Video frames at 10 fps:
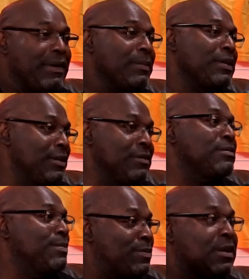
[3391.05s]
I'm going to
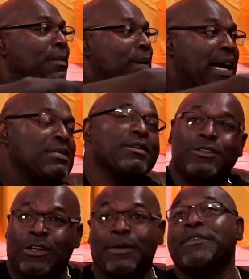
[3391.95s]
come past you,
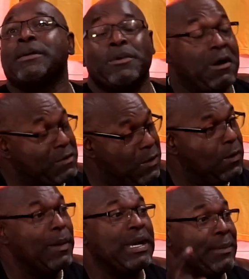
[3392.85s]
you're going to flip me off.
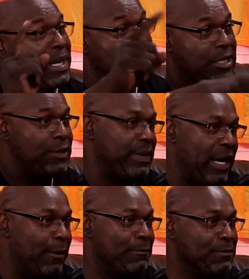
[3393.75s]
Cool, but I'm ahead of you now.